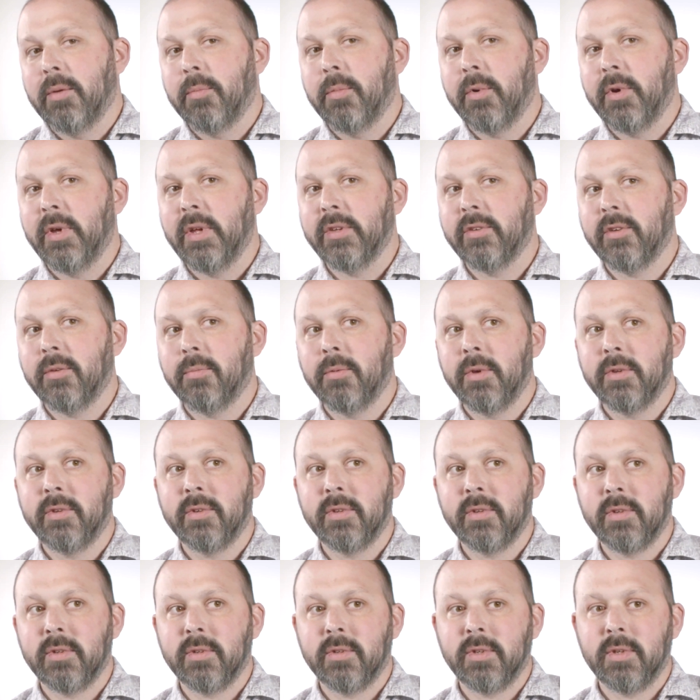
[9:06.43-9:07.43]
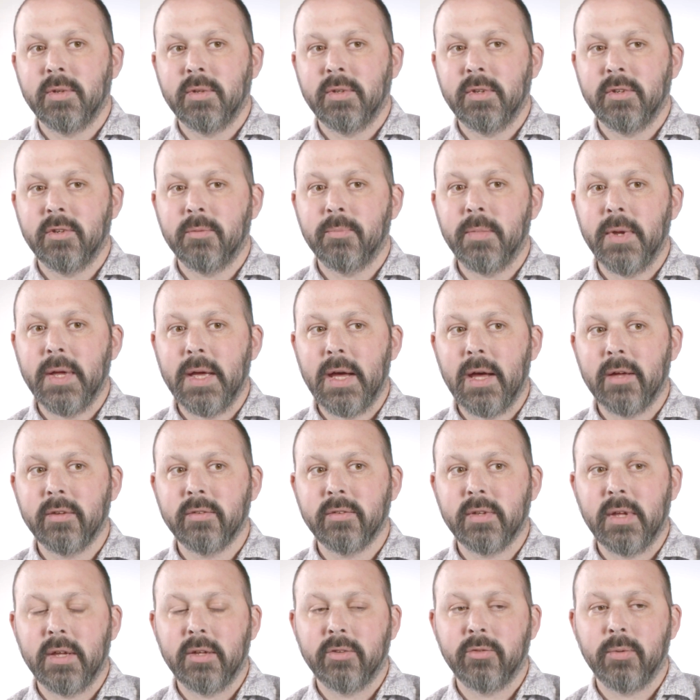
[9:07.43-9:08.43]
But it is a big
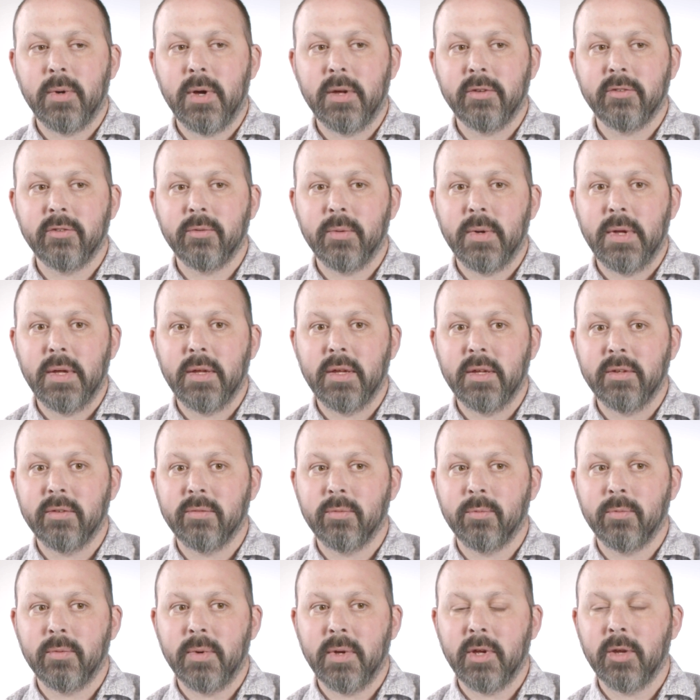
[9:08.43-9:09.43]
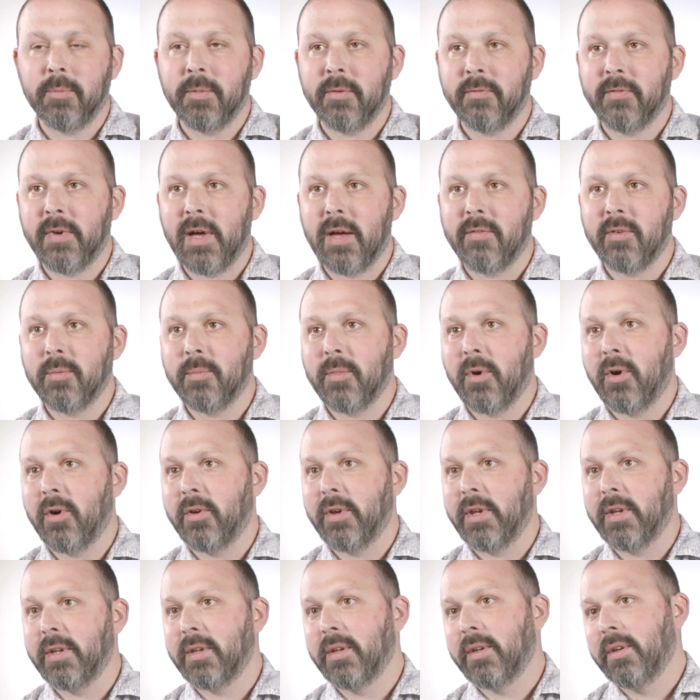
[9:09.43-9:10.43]
ask, that twice a week. It's waking up at 5 in the
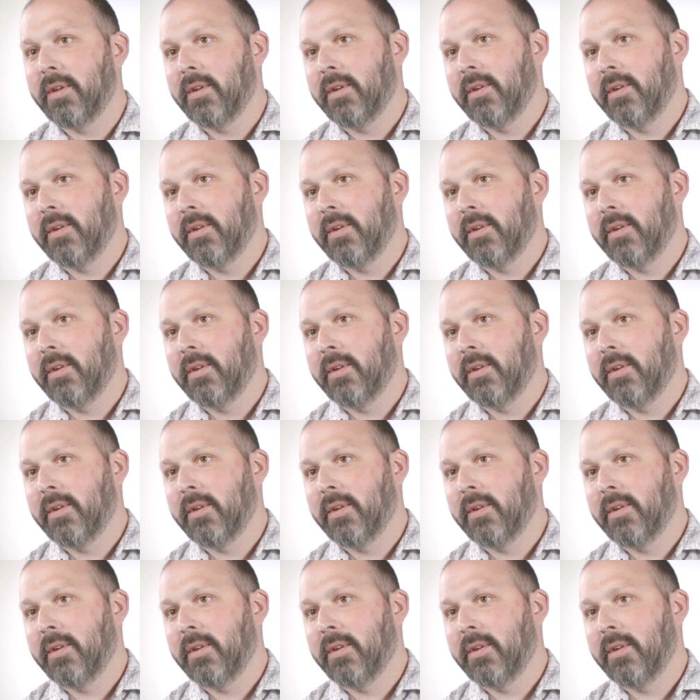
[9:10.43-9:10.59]
morning,